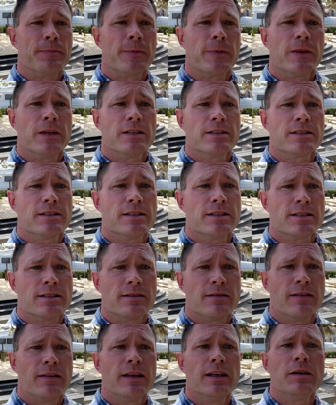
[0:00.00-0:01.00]
This
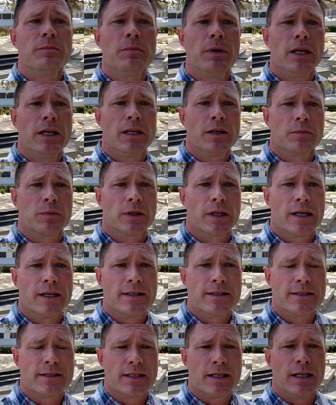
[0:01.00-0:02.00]
is the meeting
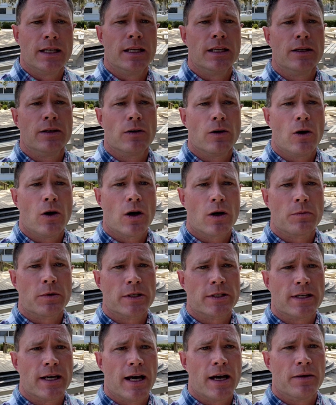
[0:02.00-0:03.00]
place in Harbour
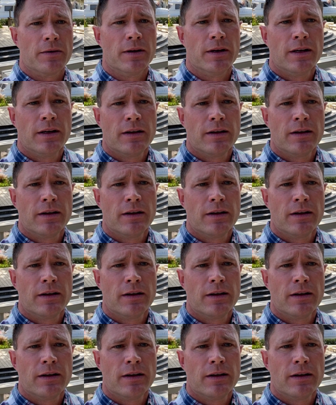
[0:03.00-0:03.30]
Town.